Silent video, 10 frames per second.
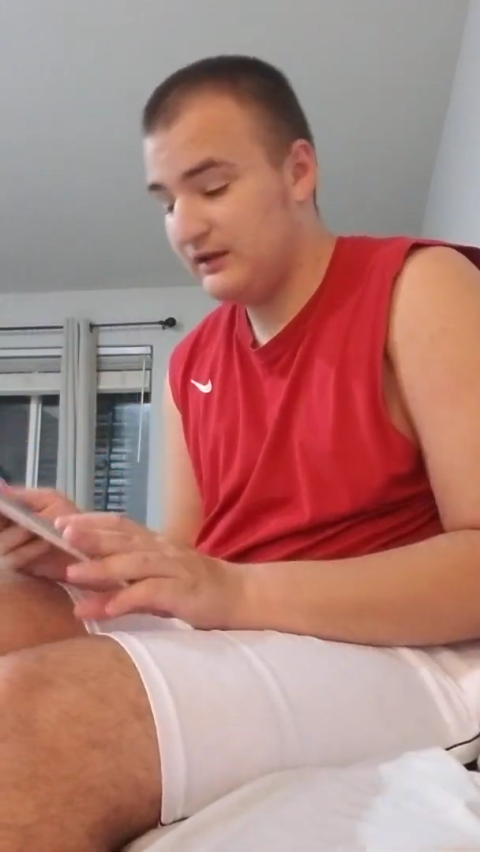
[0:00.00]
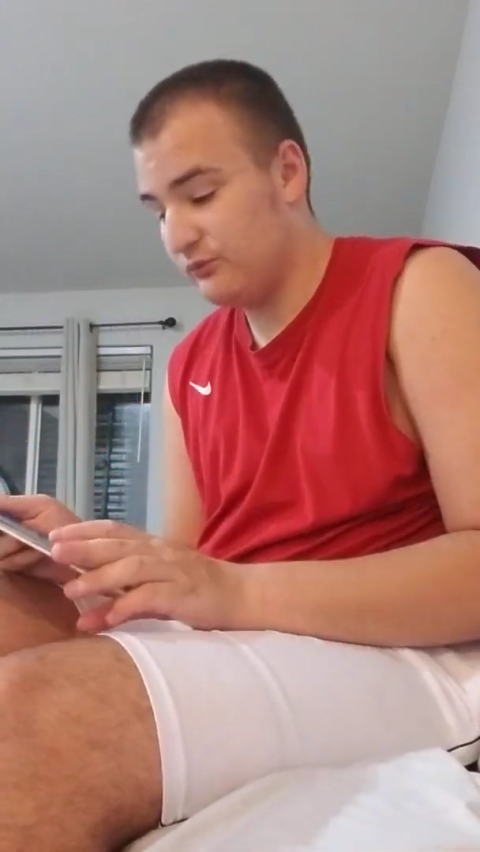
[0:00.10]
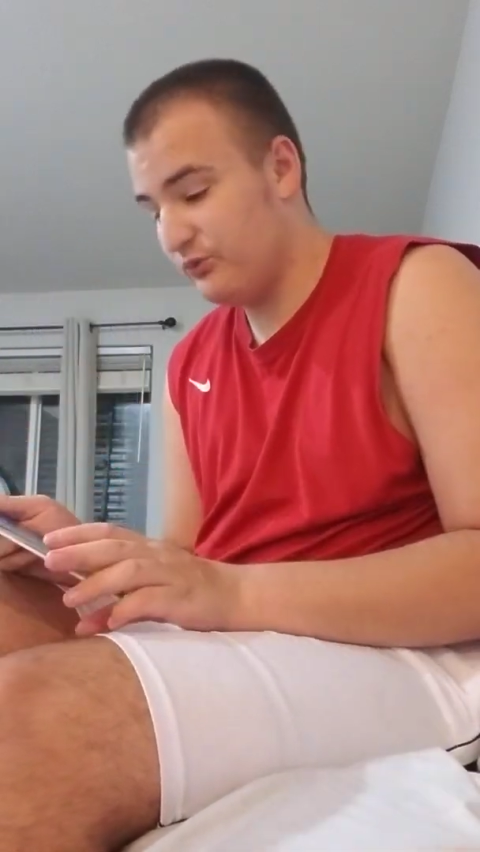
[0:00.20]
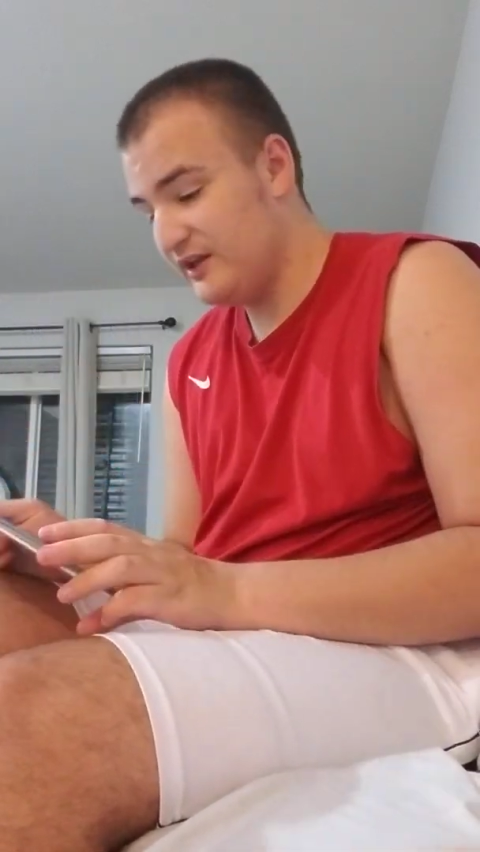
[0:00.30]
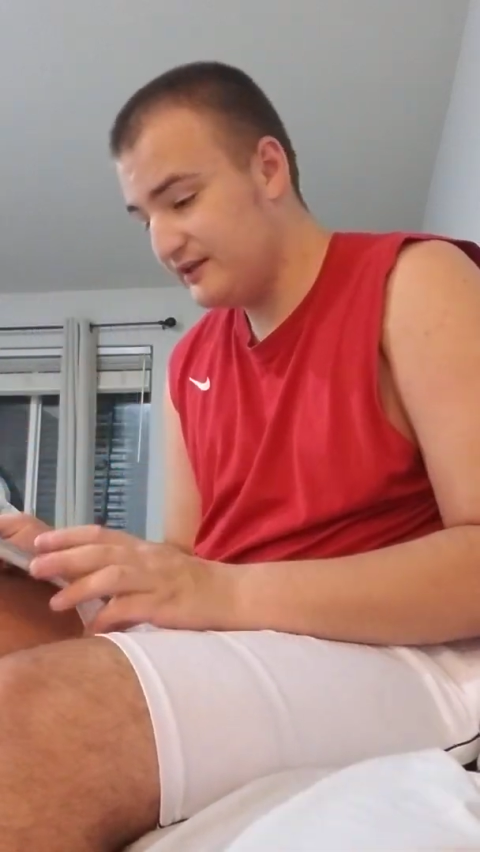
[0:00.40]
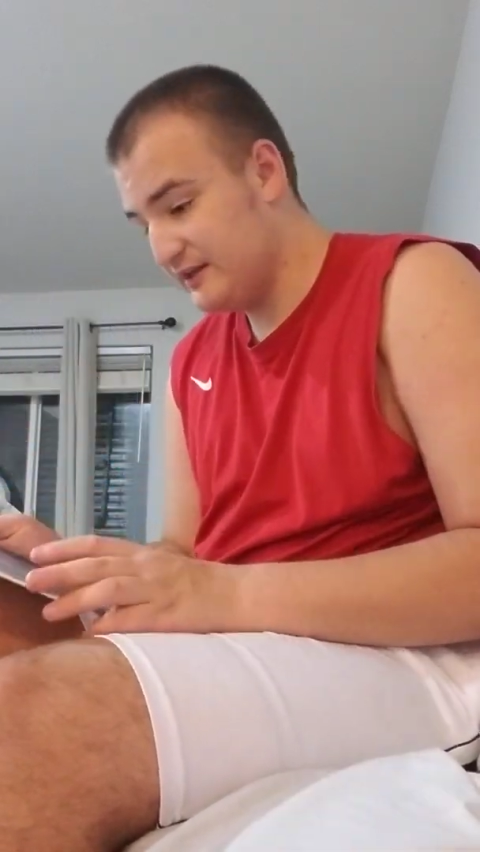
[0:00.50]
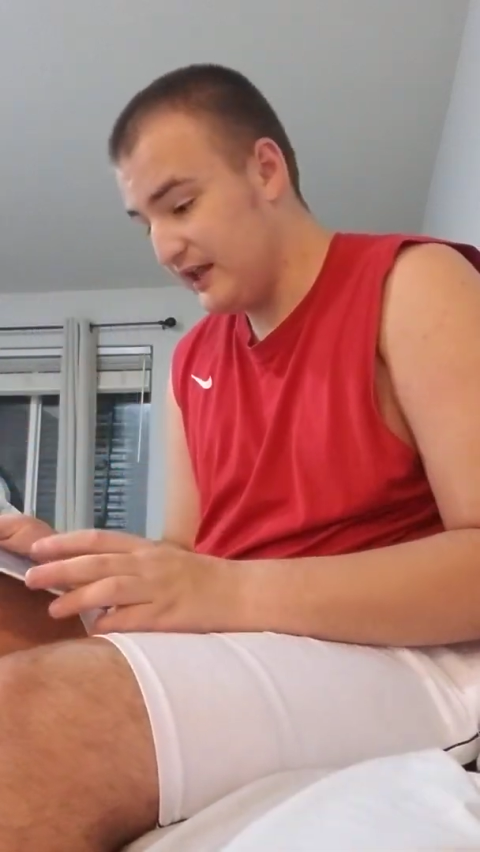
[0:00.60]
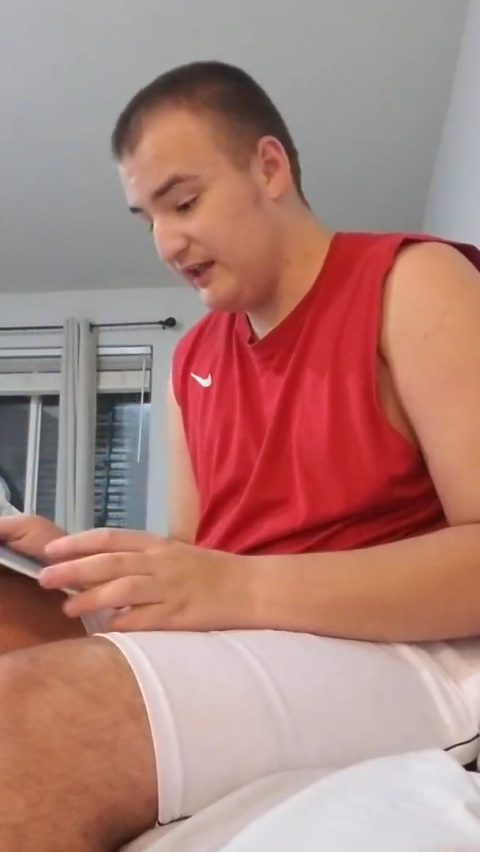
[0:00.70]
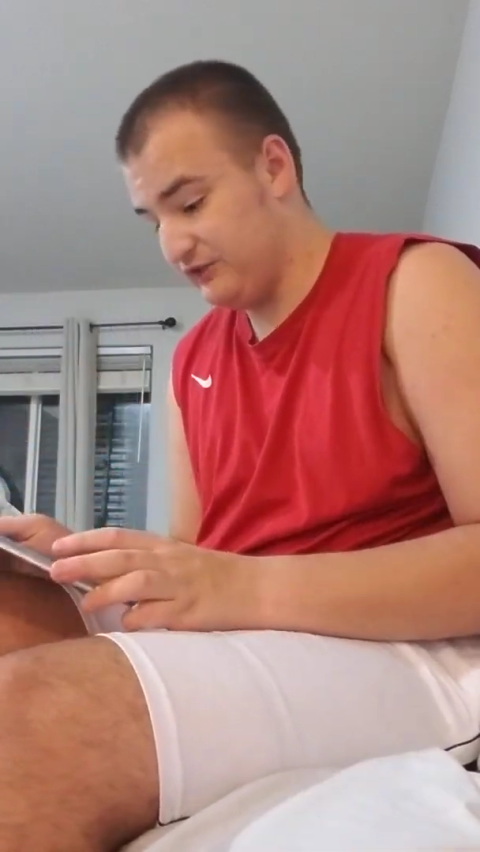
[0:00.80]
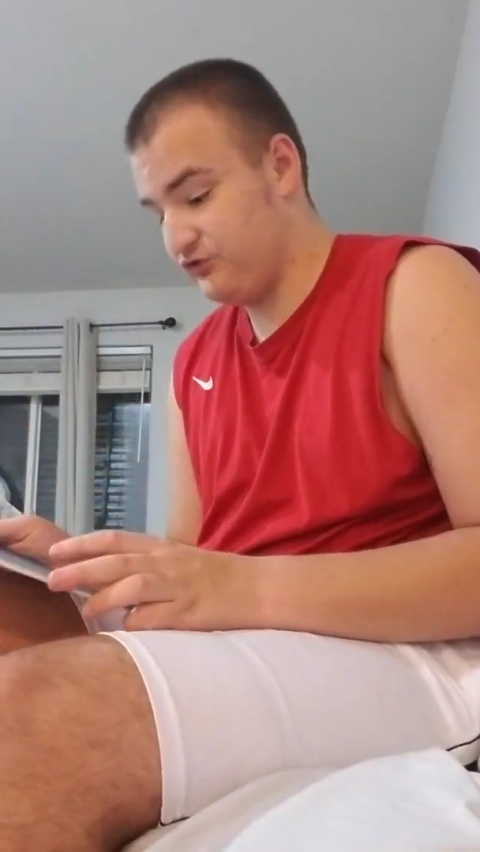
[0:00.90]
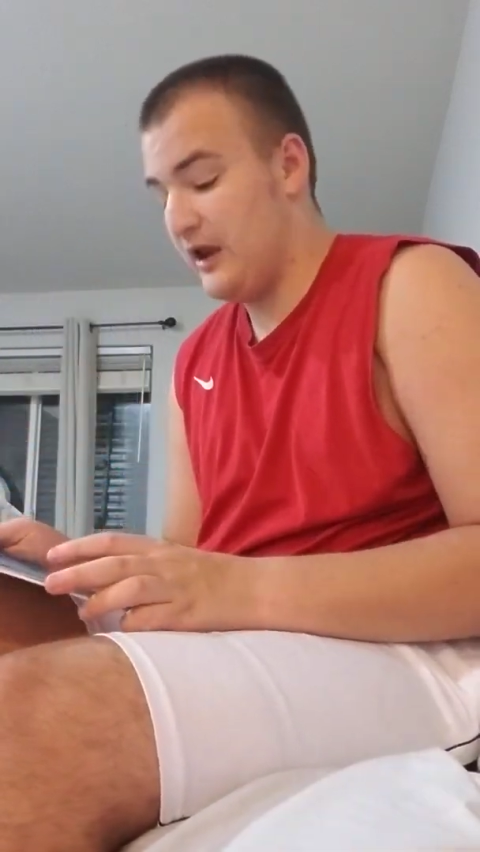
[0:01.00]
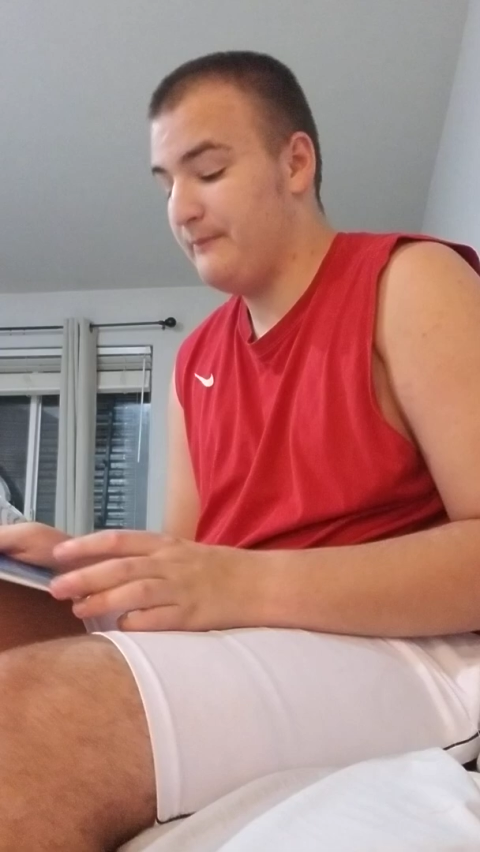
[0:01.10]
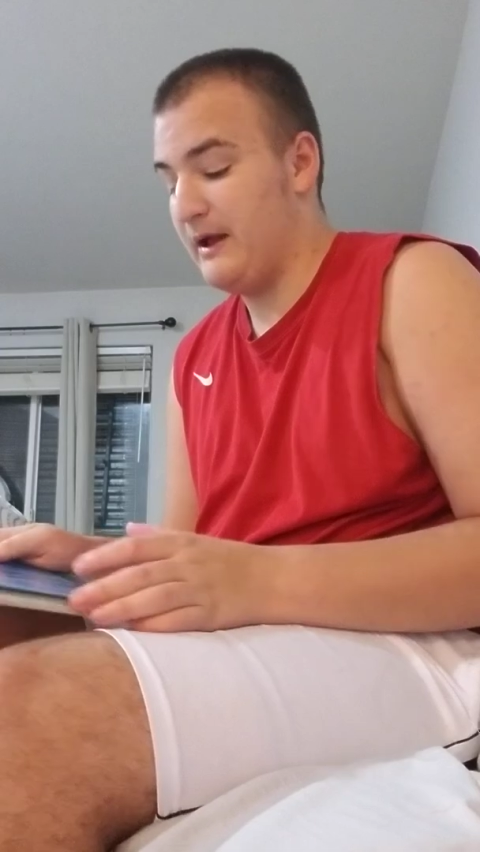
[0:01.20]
Written and illustrated